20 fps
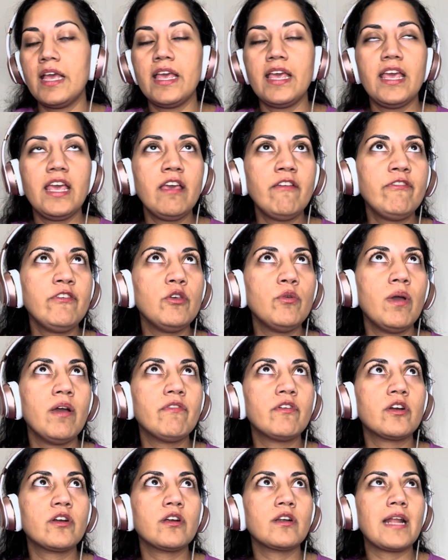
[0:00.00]
If you have
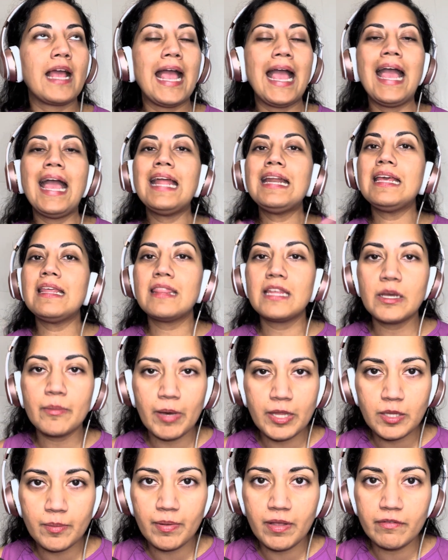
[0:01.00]
heard anything
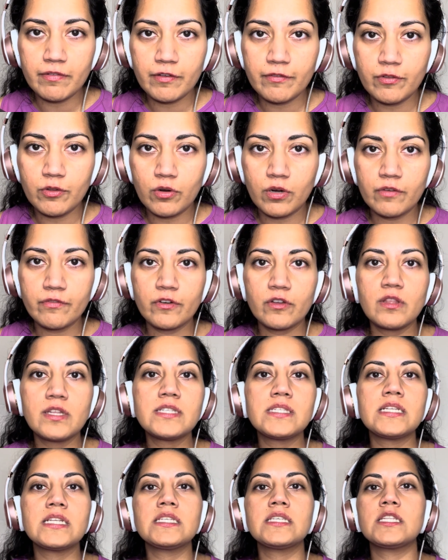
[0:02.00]
about the pelvic floor, if you're
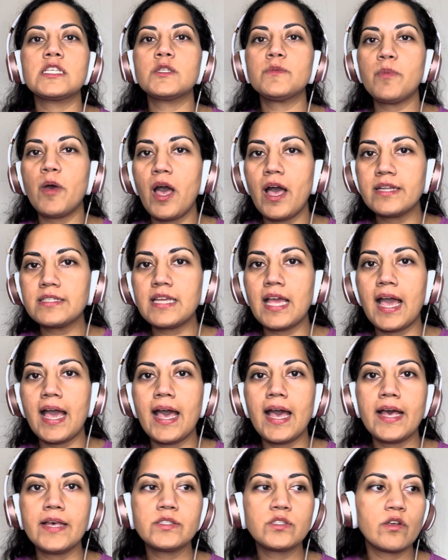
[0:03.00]
listening to this
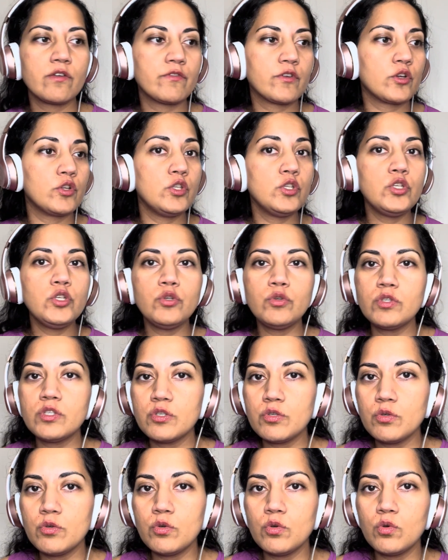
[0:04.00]
podcast, or if you're new
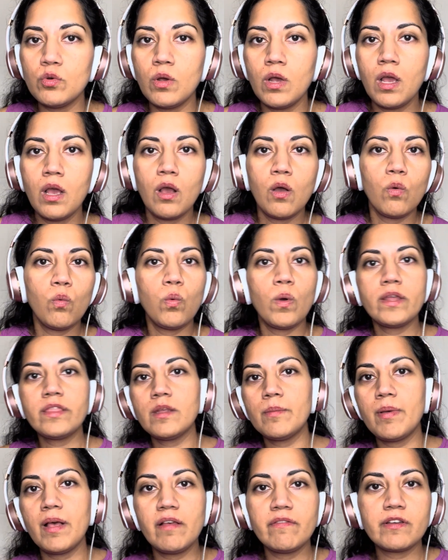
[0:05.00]
to what the
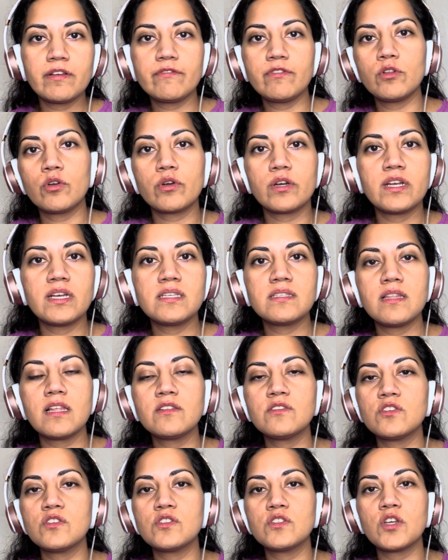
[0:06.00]
pelvic floor is,
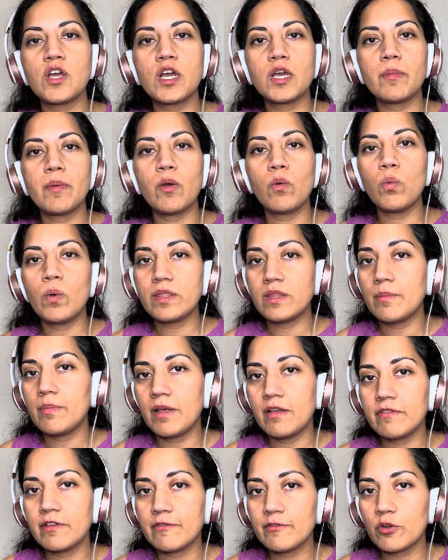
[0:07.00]
let's just talk about what the
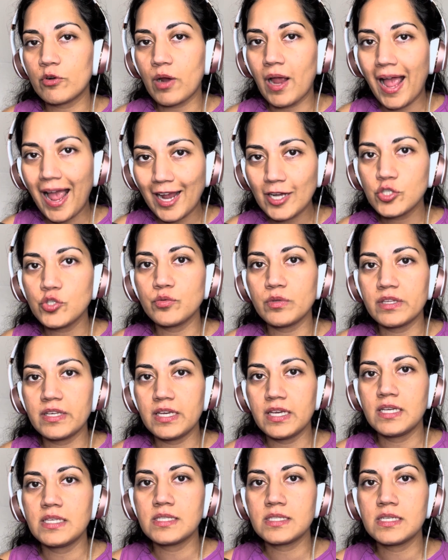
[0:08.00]
pelvic floor actually
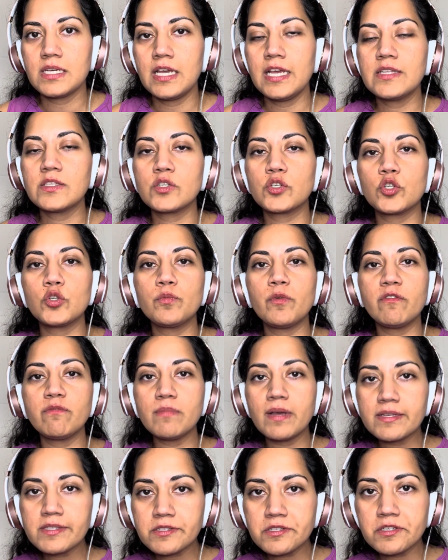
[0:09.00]
is. It's a group of
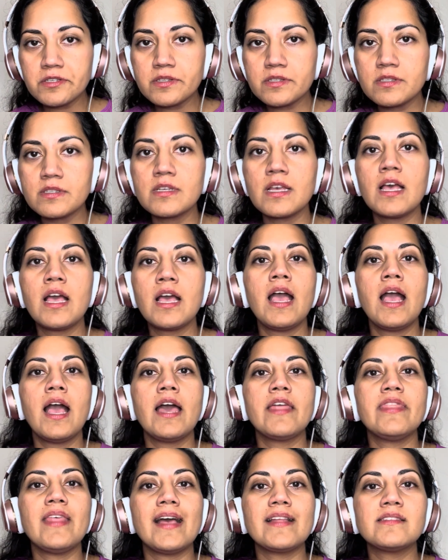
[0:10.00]
muscles
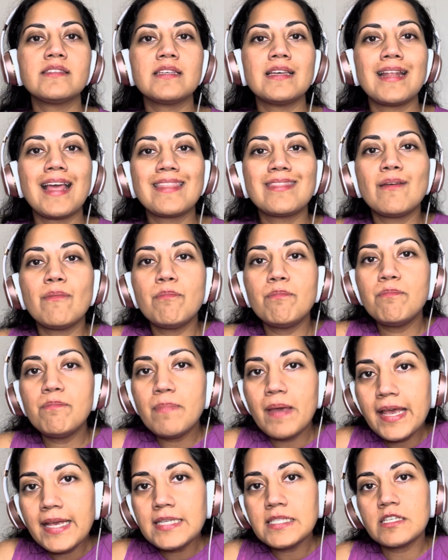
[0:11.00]
that sit at the
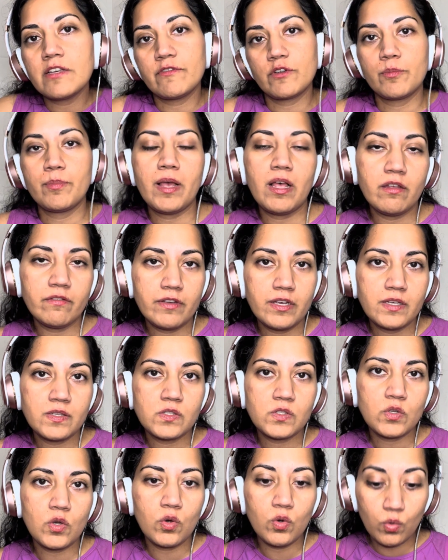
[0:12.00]
base of your pelvis.
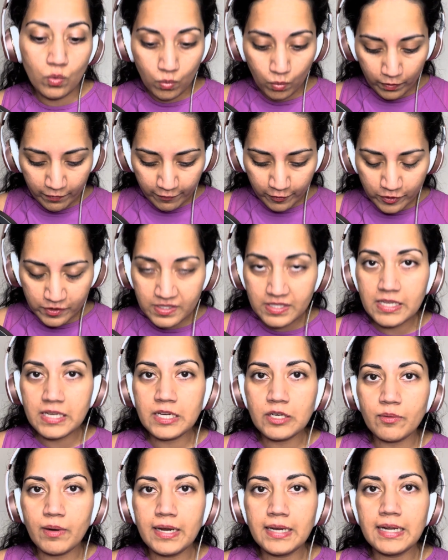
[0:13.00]
So if you're sitting
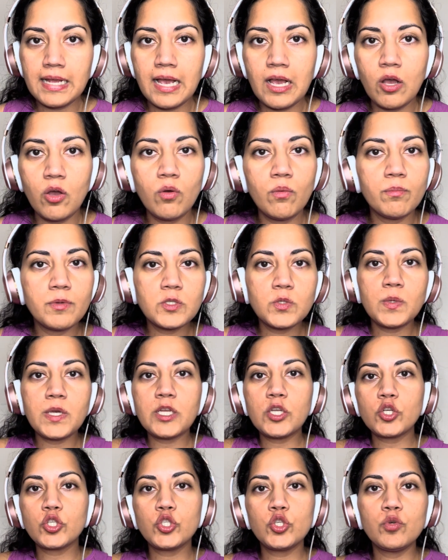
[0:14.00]
right now
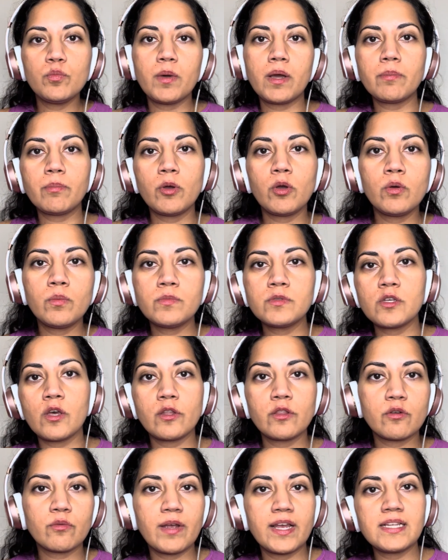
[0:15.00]
between your two butt bones on
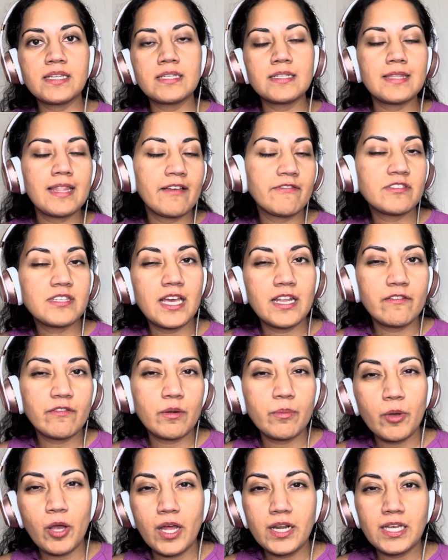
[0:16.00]
the right and left side of your
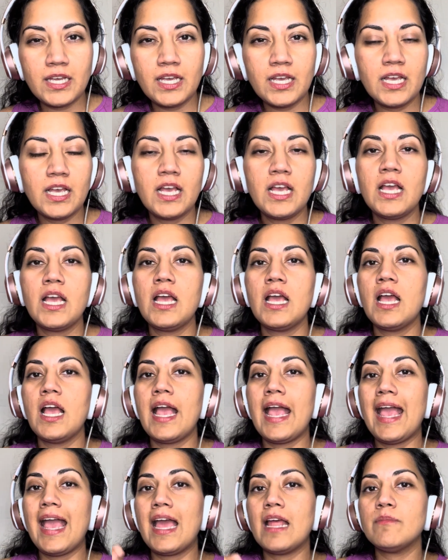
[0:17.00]
body,
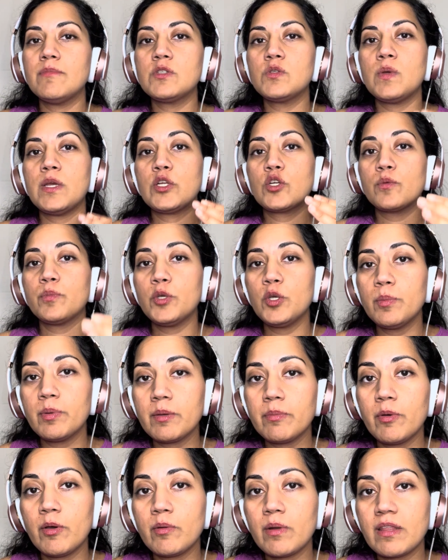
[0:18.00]
and between your pubic
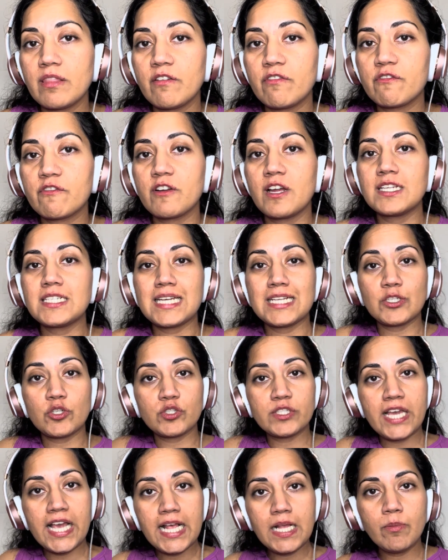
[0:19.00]
bone at the front and your
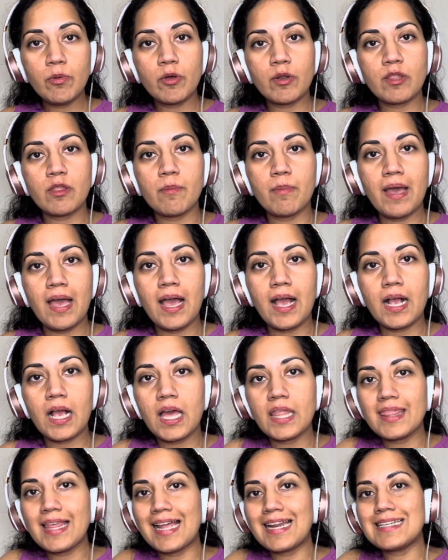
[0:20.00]
tailbone at the back,
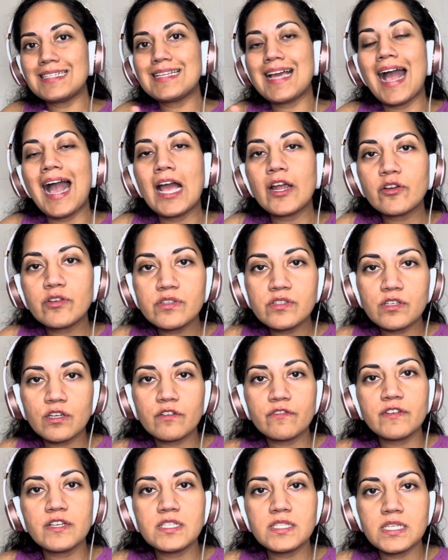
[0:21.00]
that entire
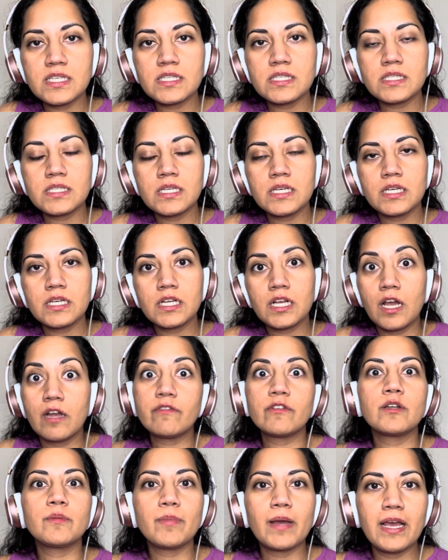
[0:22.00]
surface is
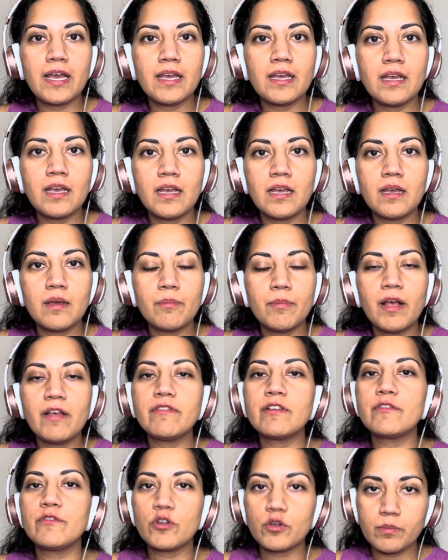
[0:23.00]
covered by
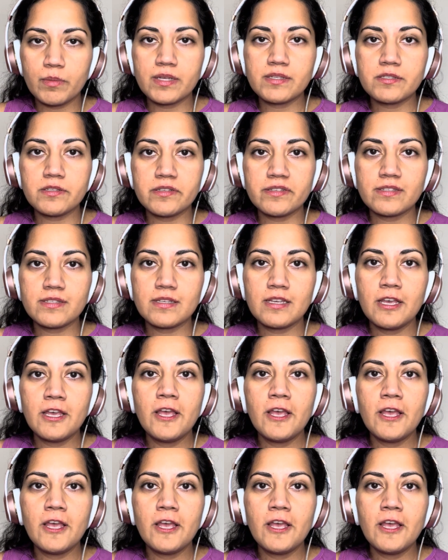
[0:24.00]
pelvic floor muscles.